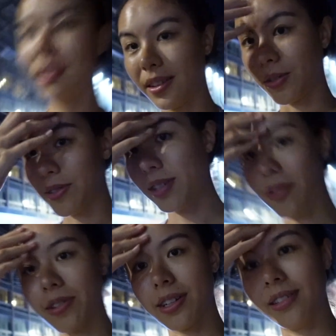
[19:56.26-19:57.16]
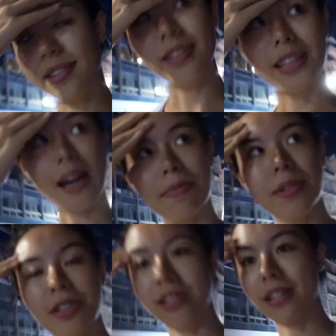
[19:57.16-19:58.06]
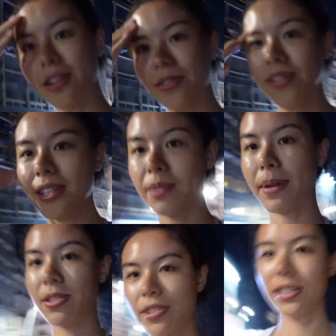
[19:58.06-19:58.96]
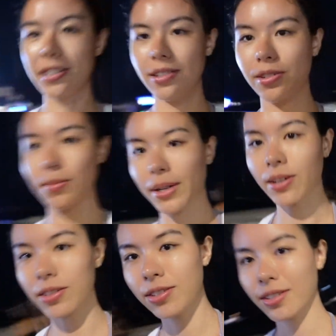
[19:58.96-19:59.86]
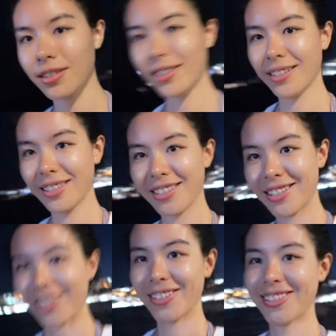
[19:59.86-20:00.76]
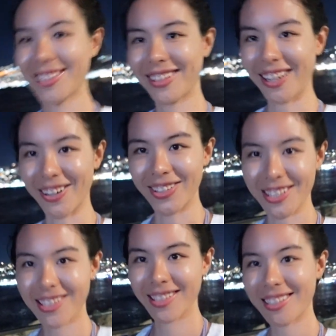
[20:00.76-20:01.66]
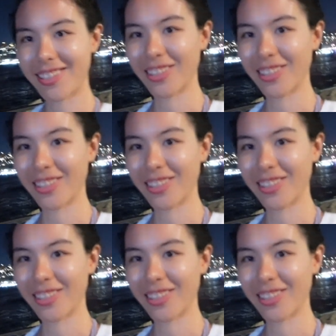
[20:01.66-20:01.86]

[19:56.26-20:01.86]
That was so good. The cappuccino, especially. Oh my gosh. So now it's a